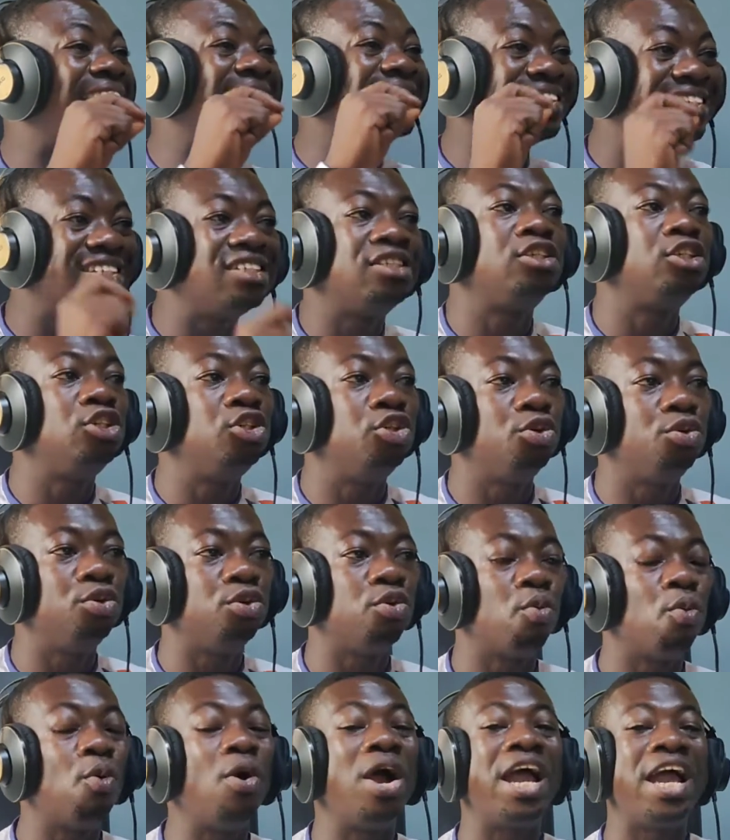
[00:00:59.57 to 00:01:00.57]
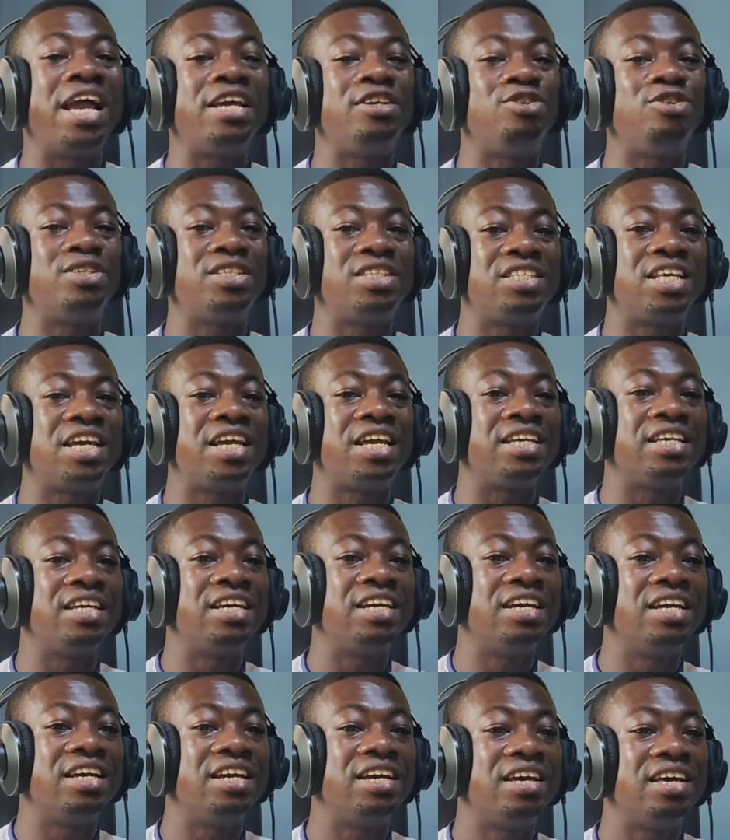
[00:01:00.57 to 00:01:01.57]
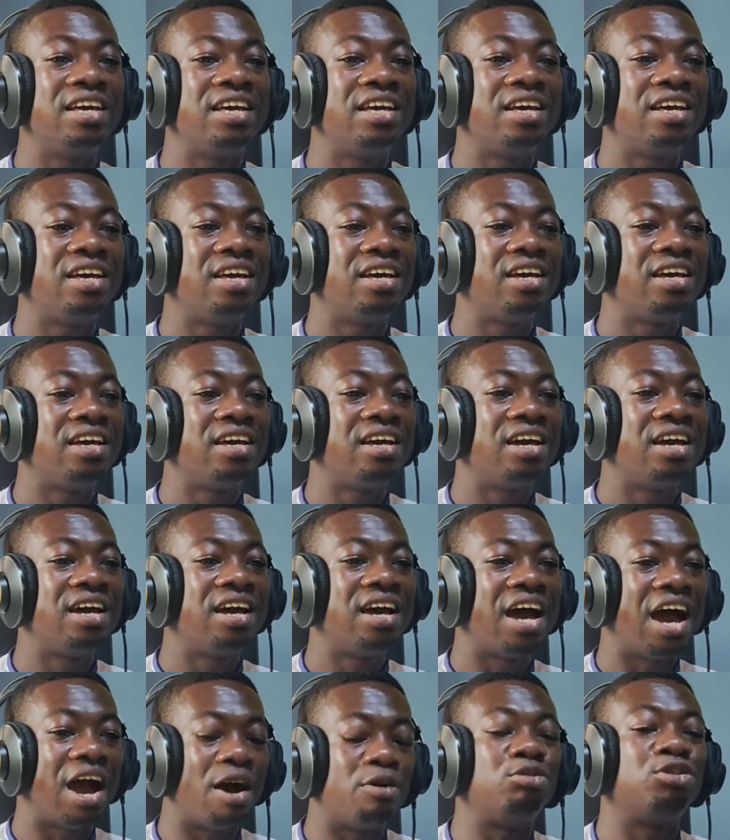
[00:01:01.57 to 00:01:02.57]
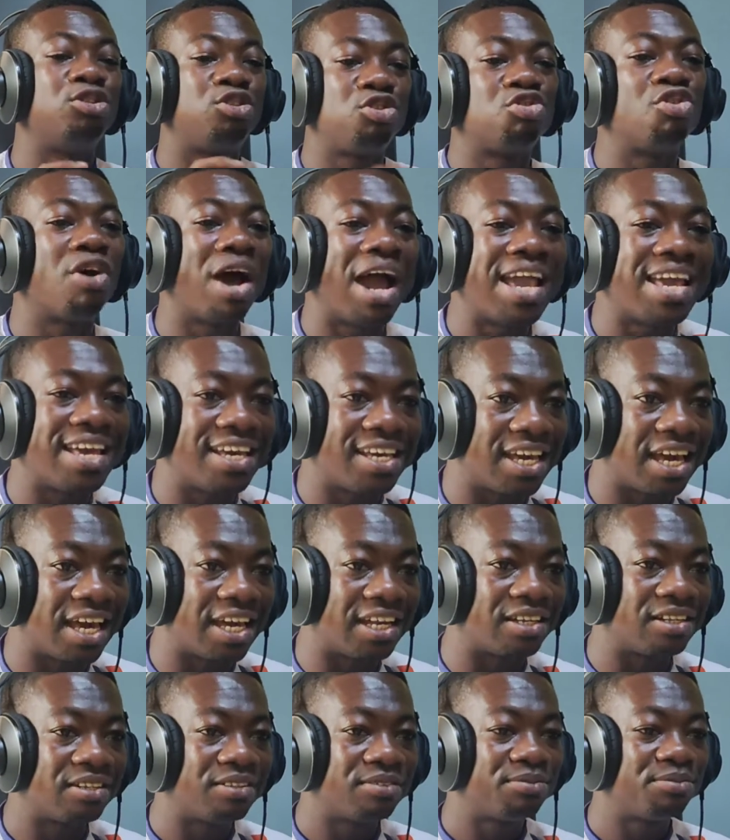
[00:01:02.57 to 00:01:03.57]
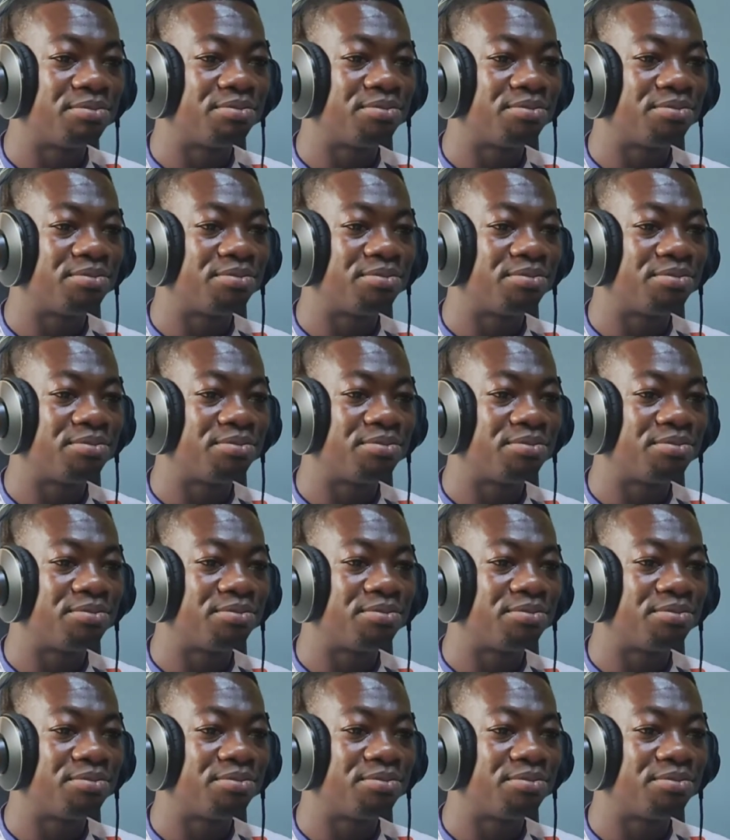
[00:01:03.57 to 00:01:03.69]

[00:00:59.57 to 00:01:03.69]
attitude where you say, I will try again.